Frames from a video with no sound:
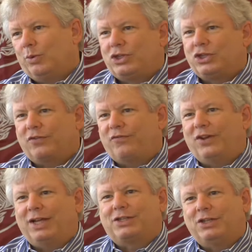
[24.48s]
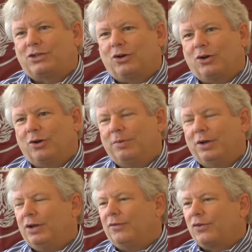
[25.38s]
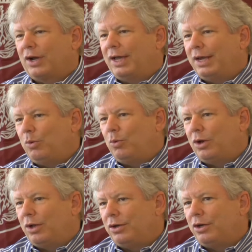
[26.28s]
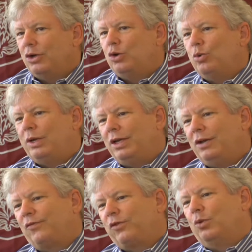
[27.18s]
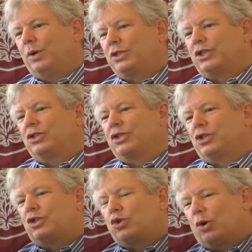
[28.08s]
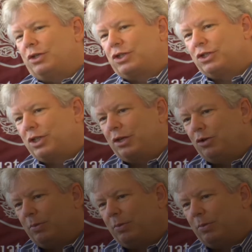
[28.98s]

which is a fancy term for anyone who influences the choices that you